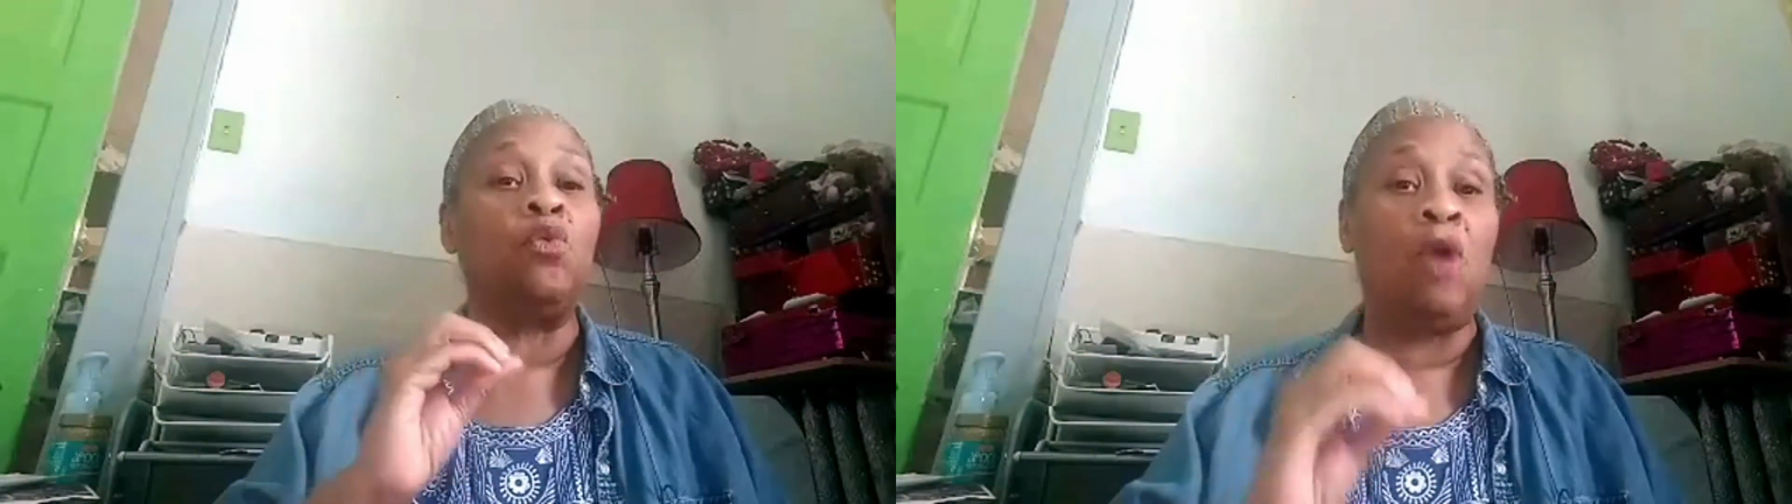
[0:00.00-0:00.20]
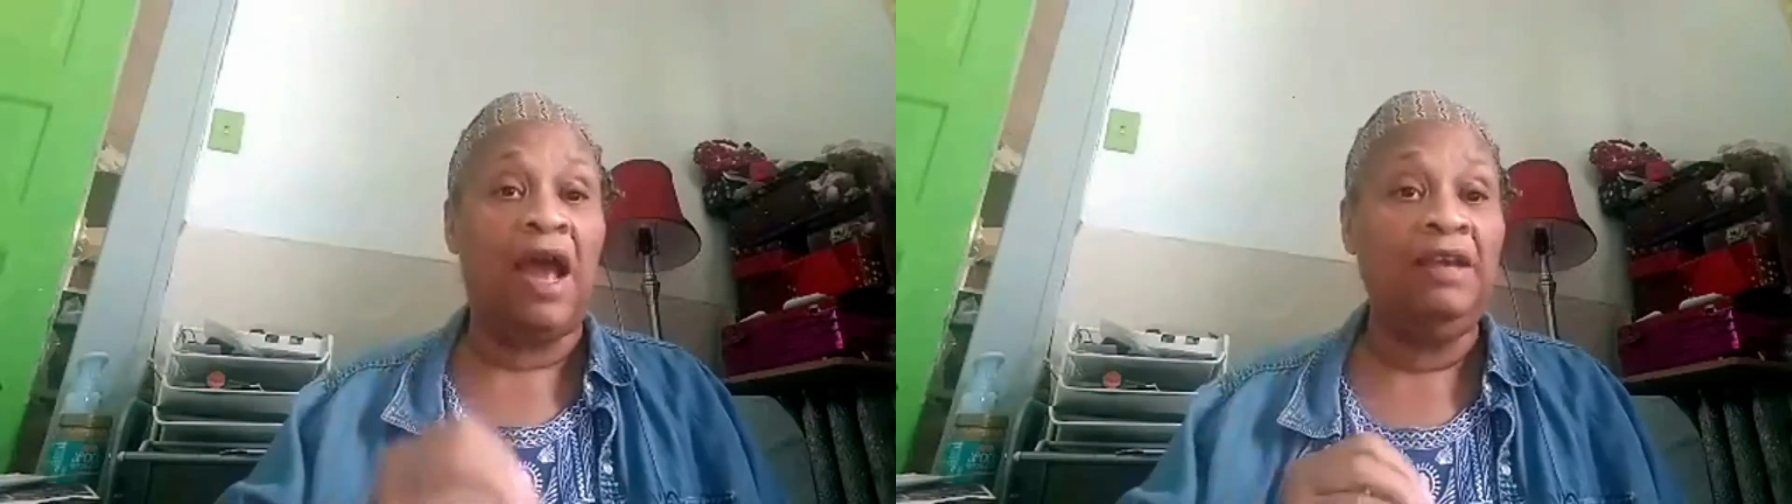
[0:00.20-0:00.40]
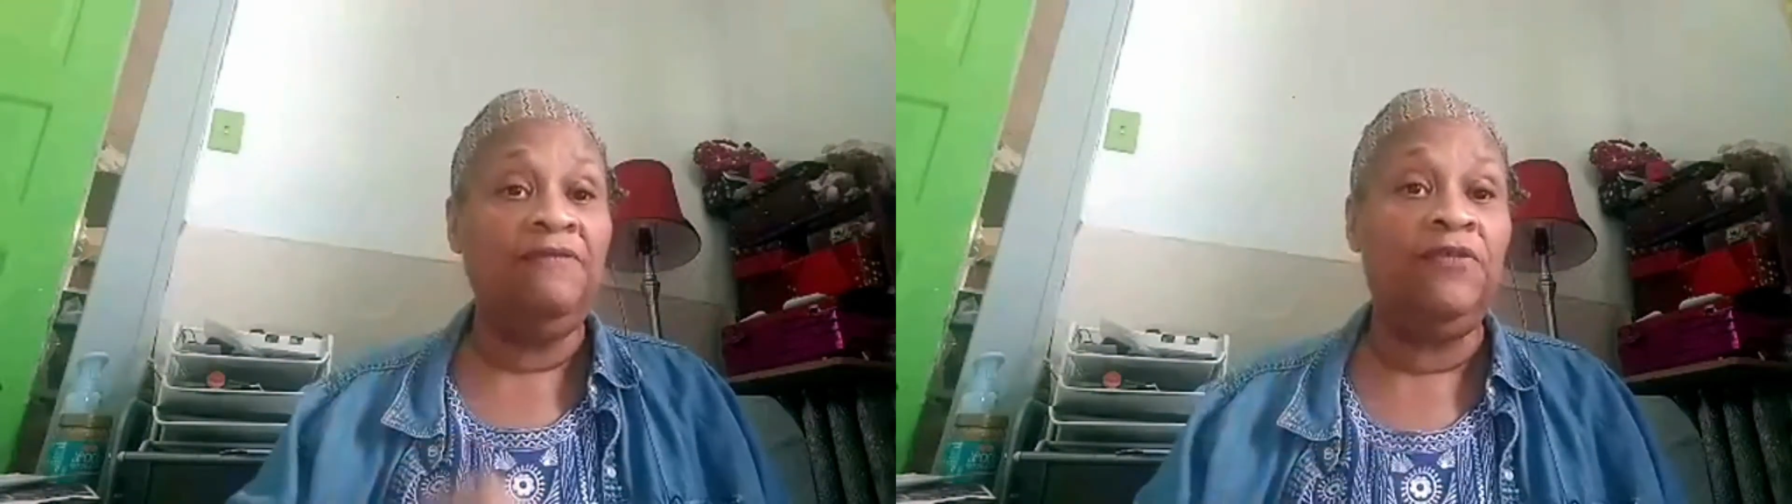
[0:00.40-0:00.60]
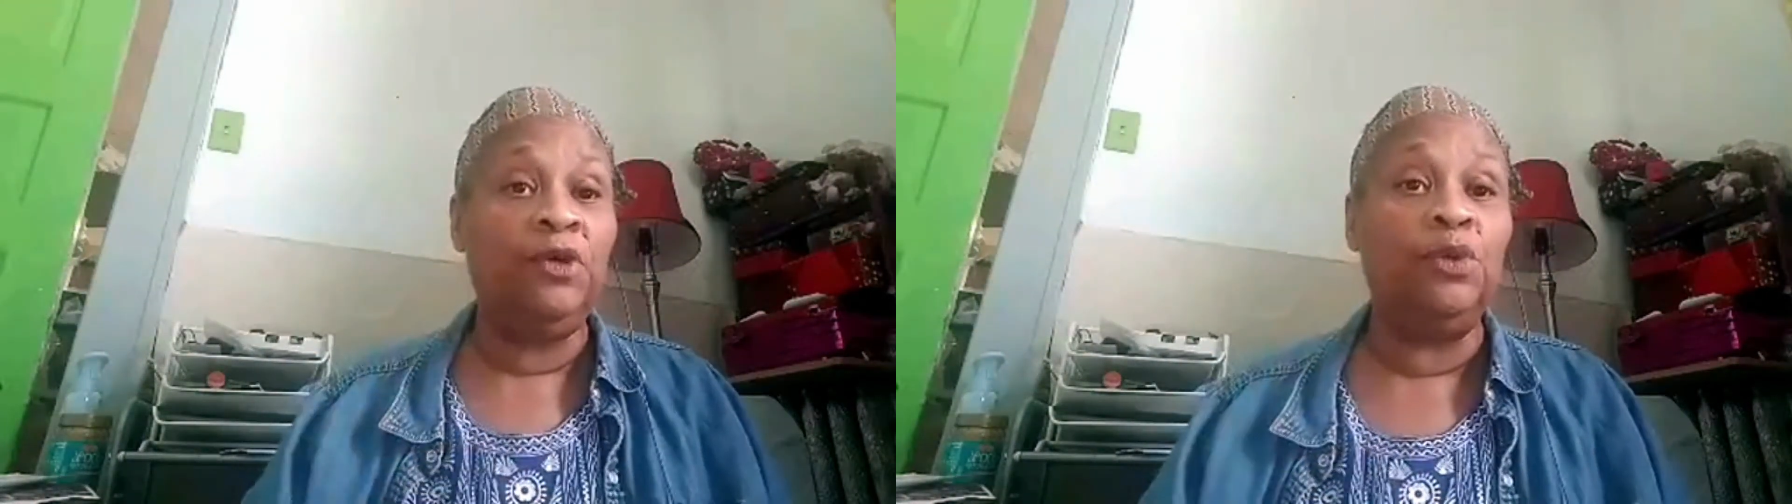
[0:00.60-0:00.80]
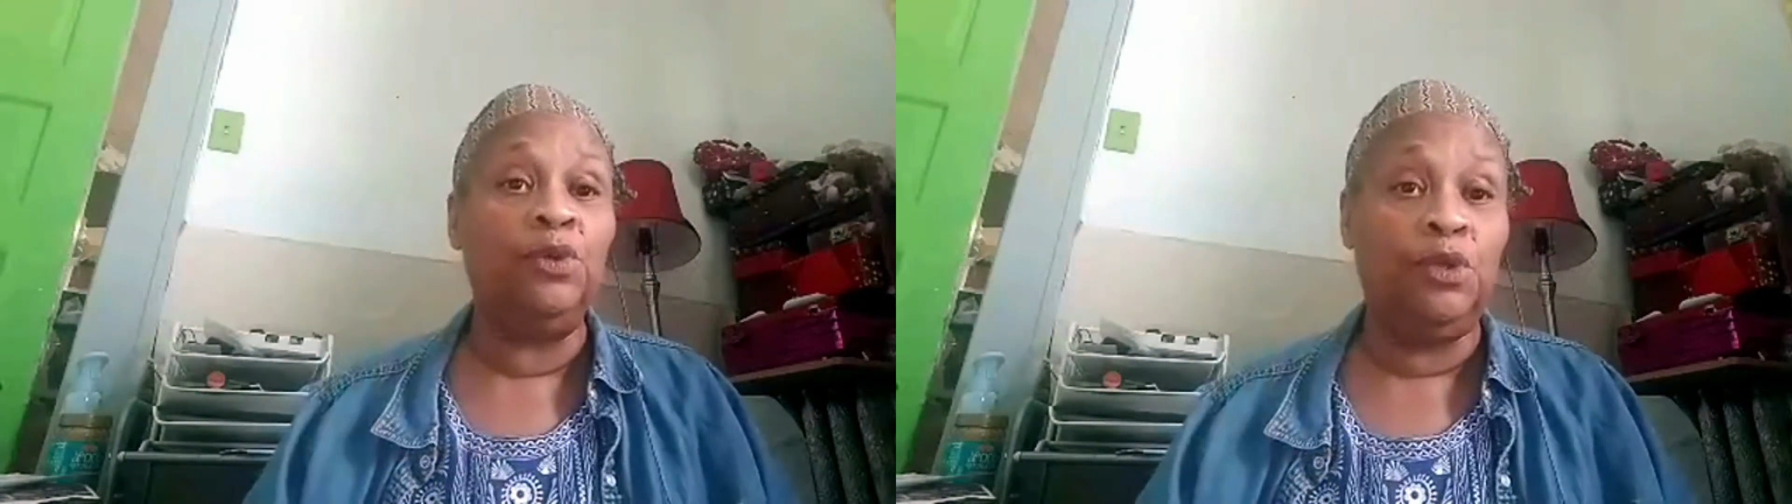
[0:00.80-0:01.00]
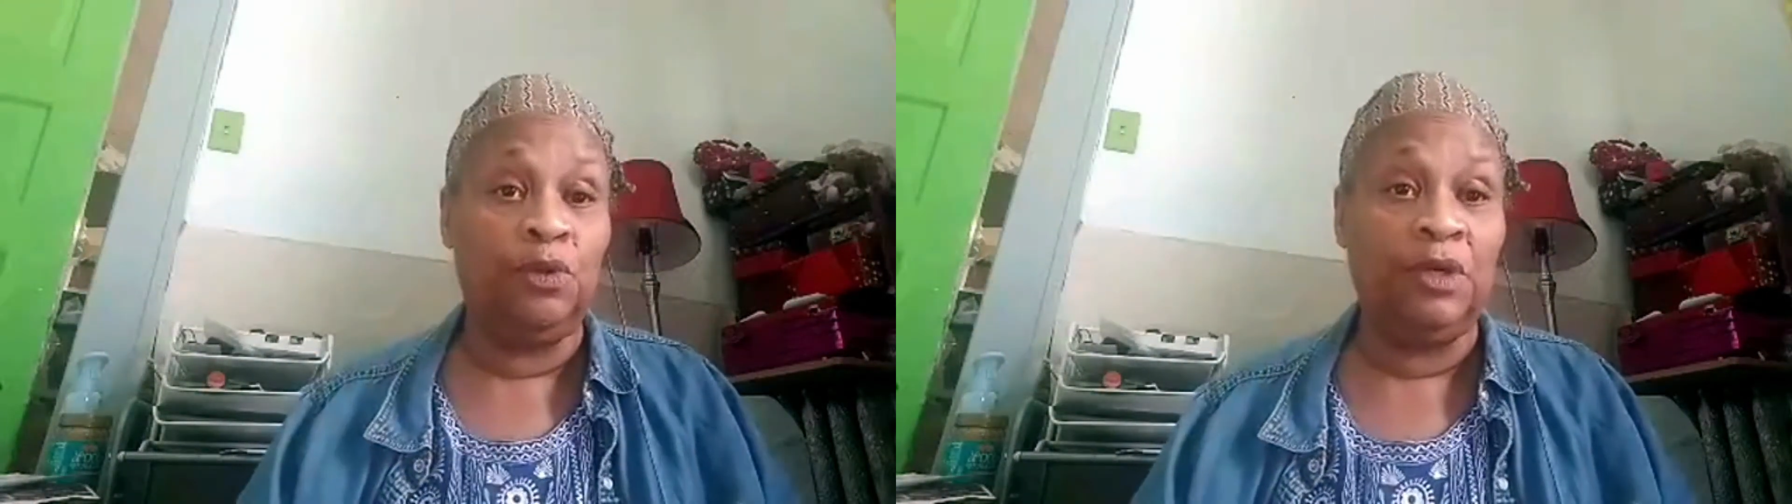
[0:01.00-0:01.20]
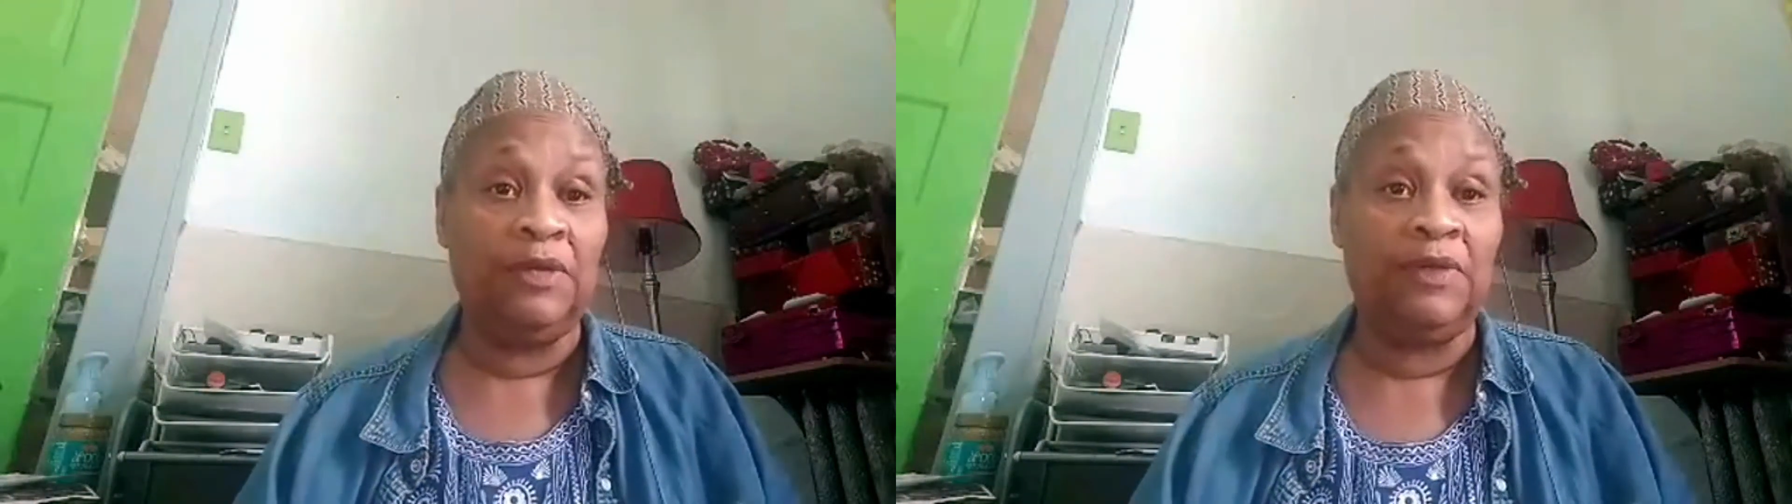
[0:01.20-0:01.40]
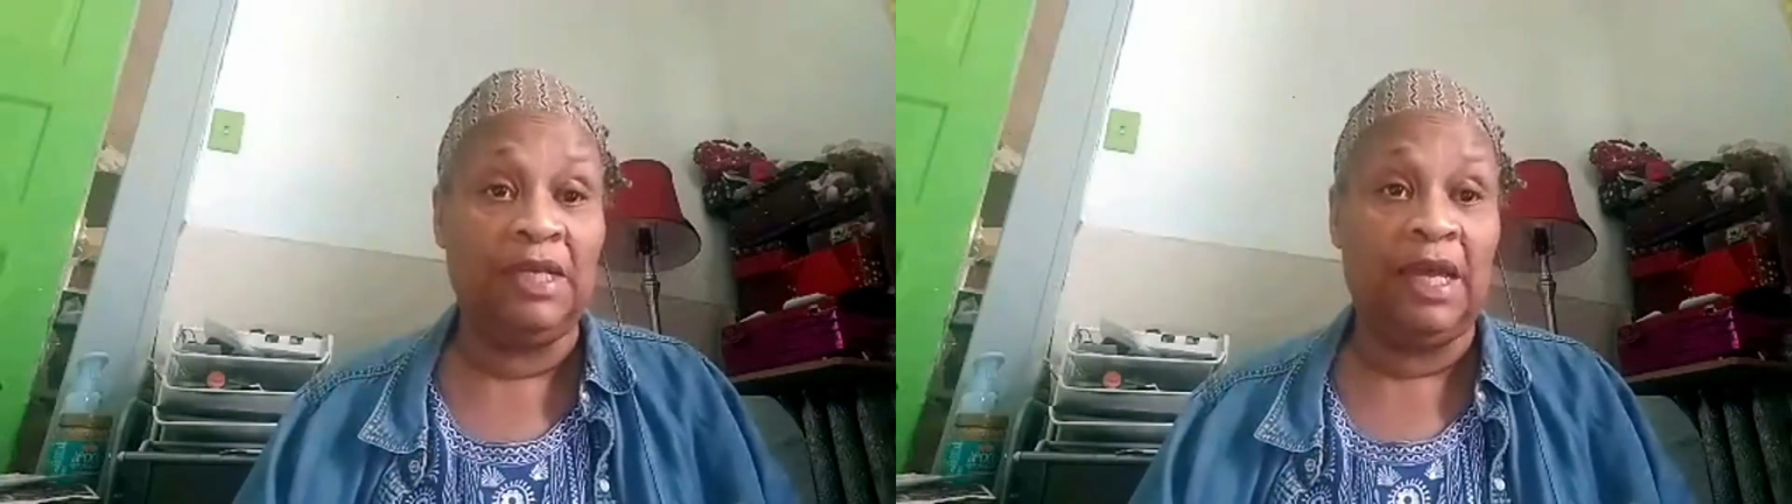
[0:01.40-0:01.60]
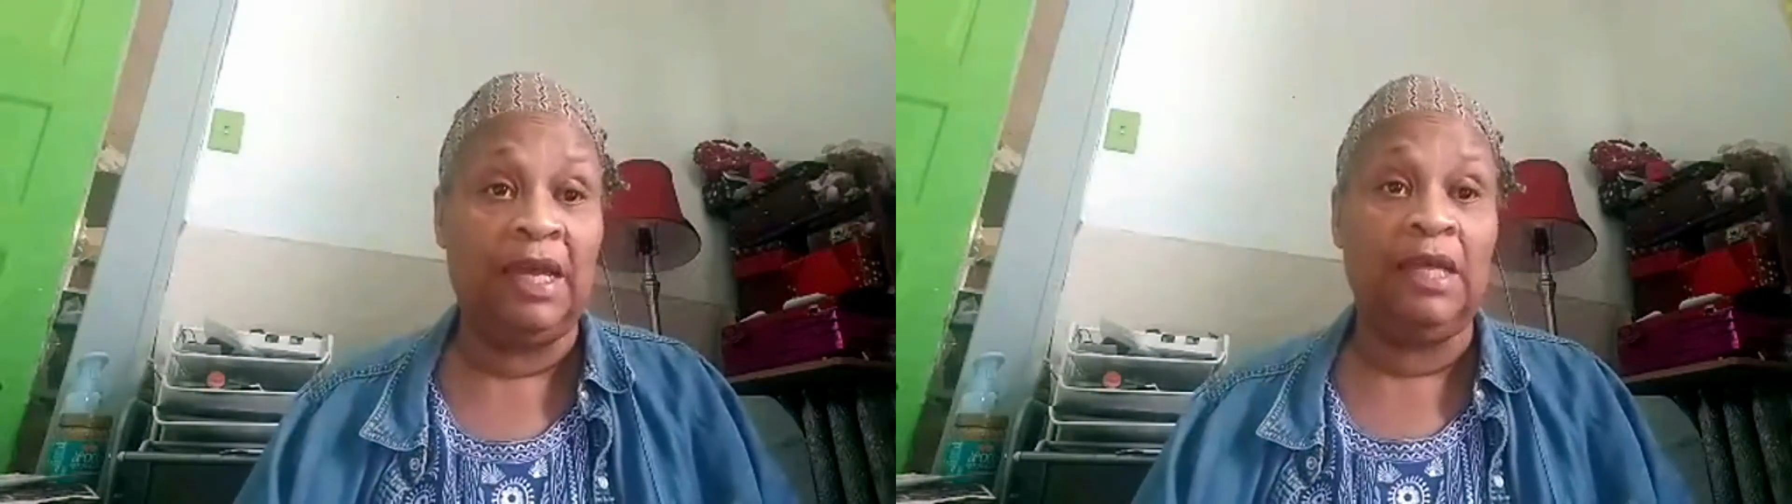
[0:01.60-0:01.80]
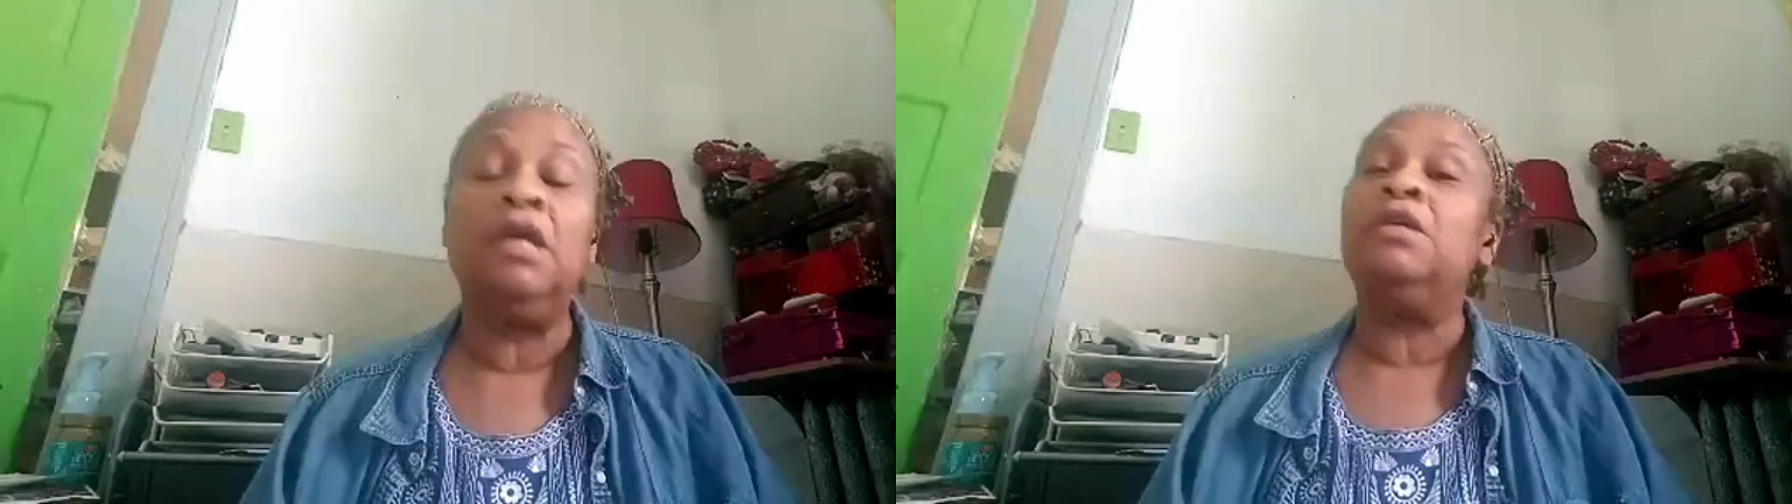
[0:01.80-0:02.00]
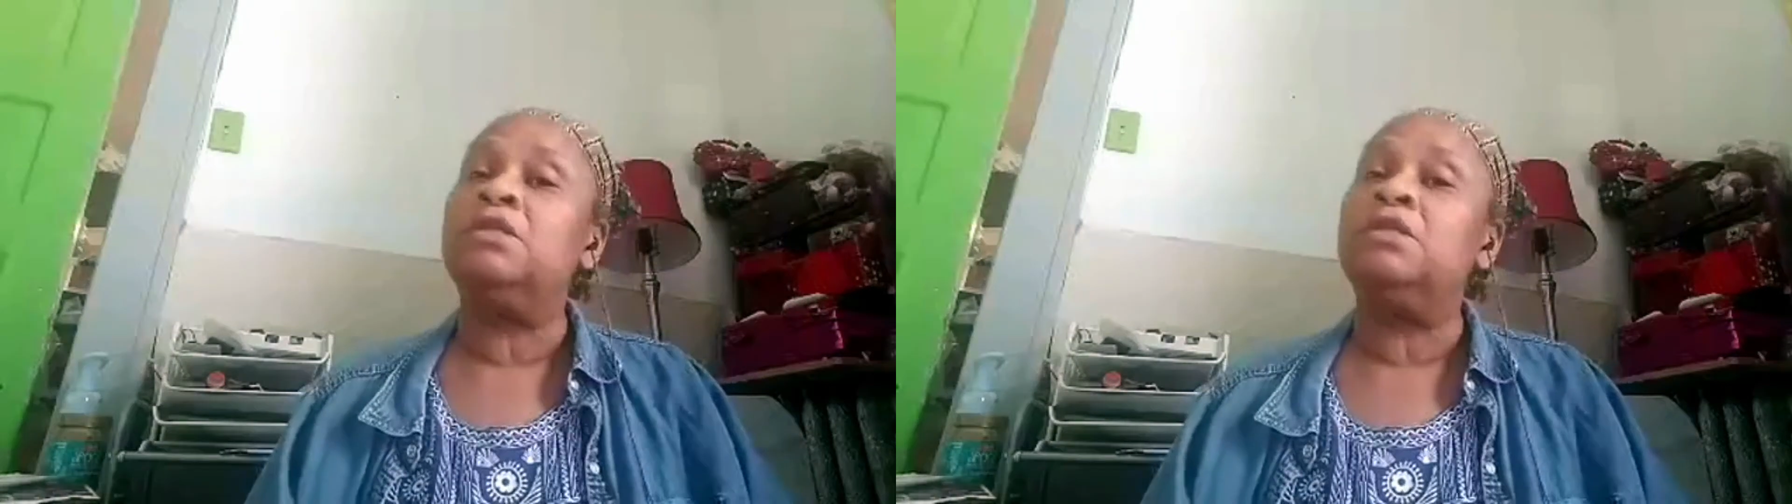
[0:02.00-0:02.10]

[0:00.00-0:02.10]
right food during the day